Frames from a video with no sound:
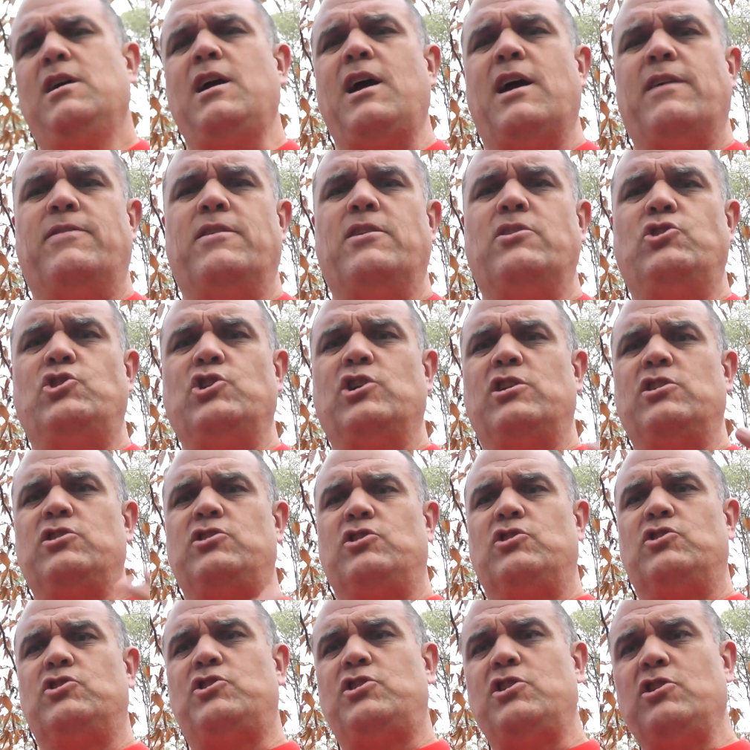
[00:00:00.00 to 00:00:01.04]
And then
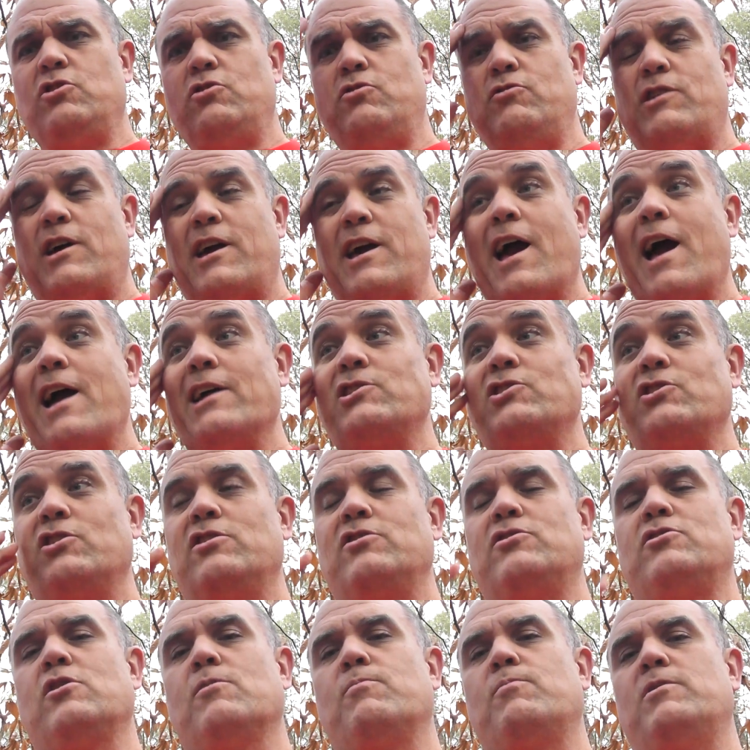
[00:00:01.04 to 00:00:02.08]
Genesis 2, they actually
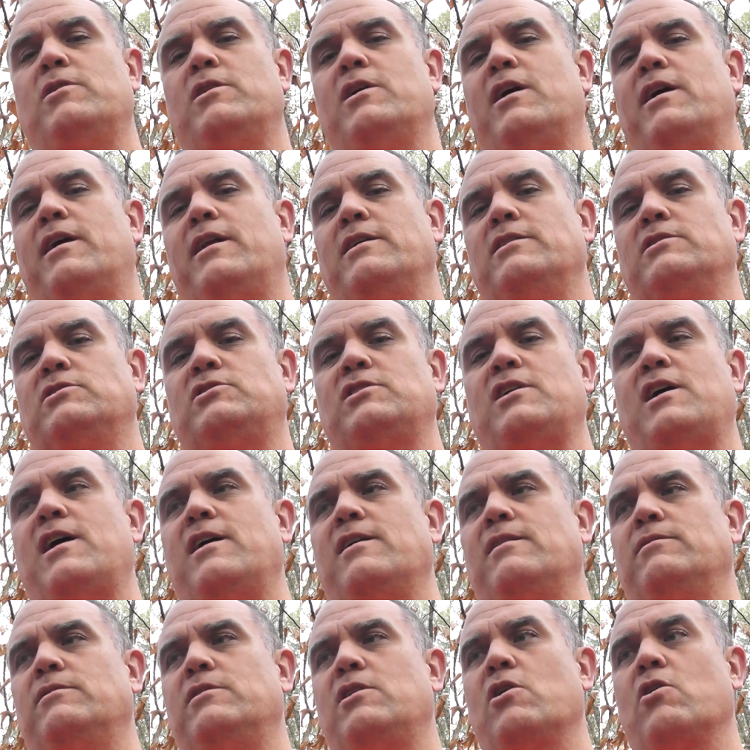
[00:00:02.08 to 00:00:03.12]
interpret not as,
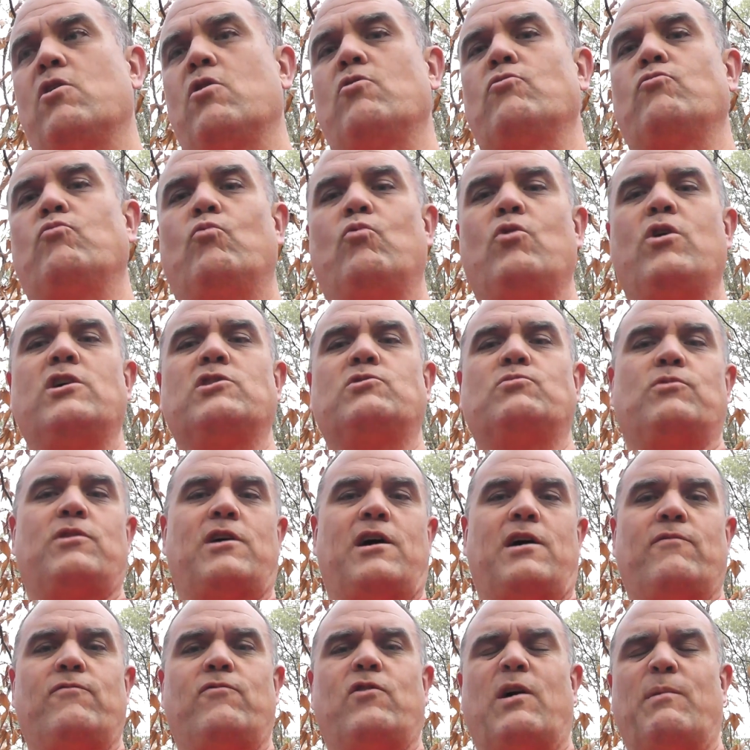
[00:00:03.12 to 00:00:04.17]
and the earth was
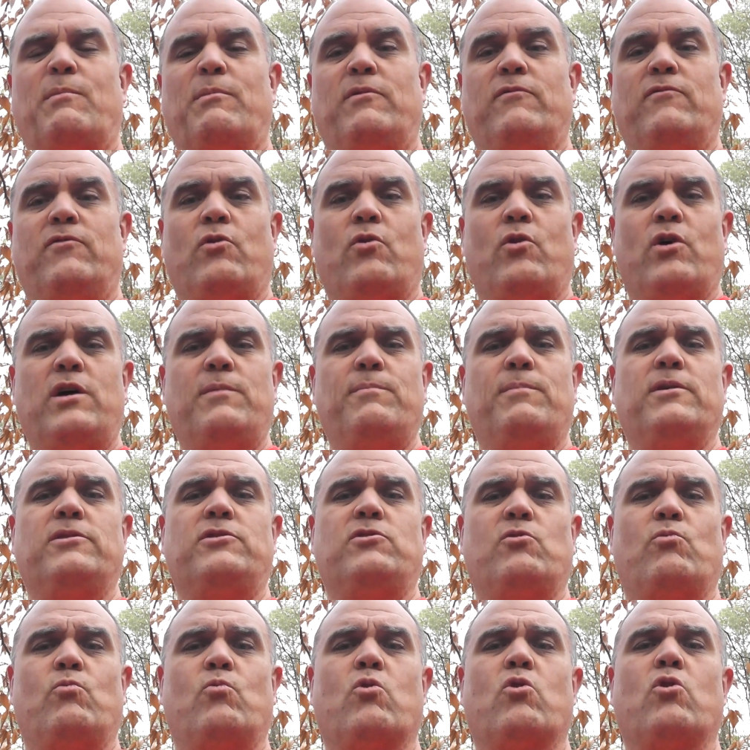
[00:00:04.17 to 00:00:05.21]
without form and void, but
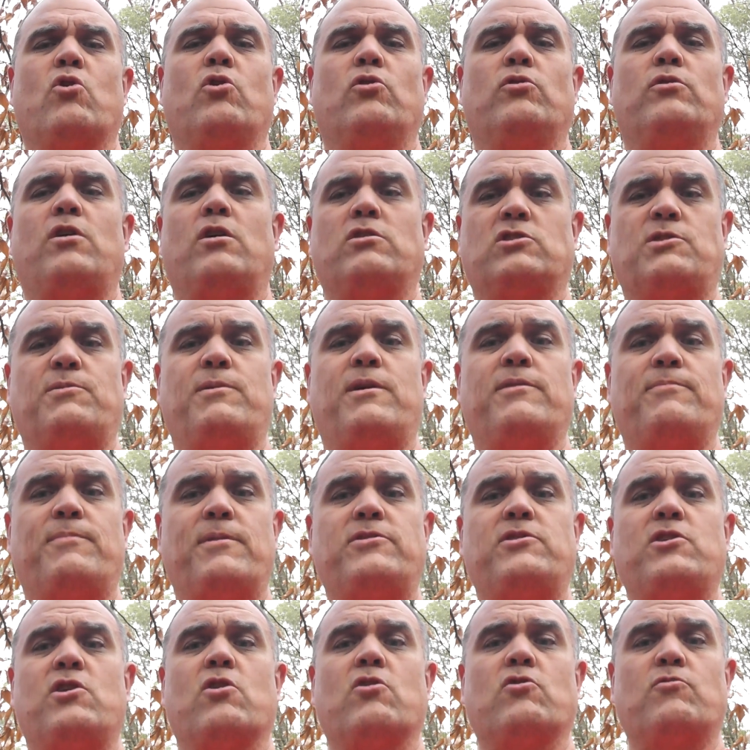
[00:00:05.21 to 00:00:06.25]

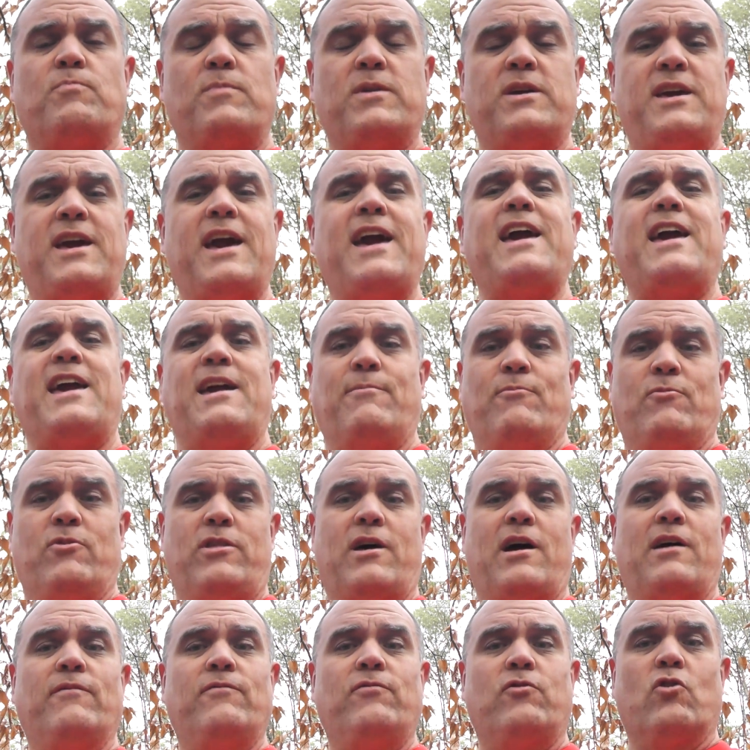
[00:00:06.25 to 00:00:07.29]
the earth became
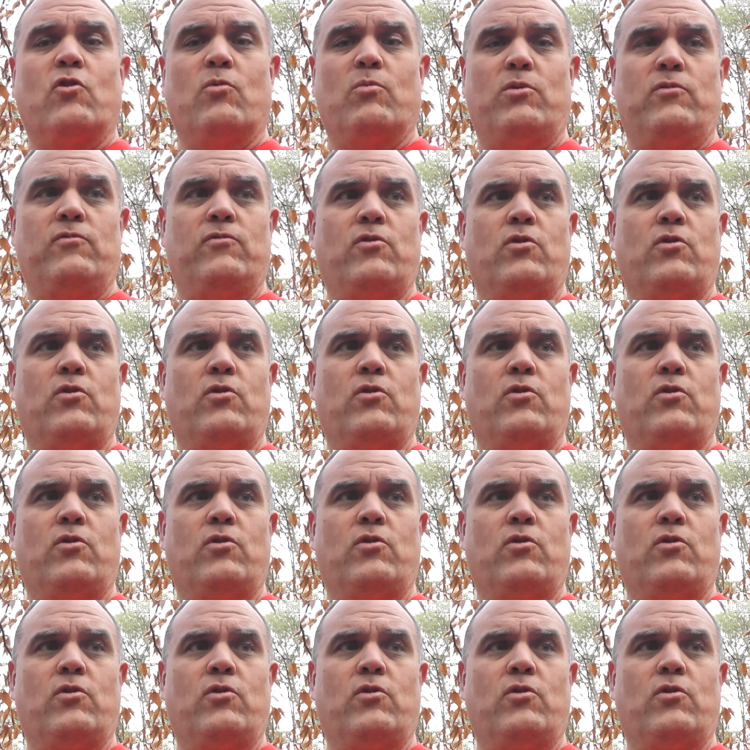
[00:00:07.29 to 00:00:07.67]
without form and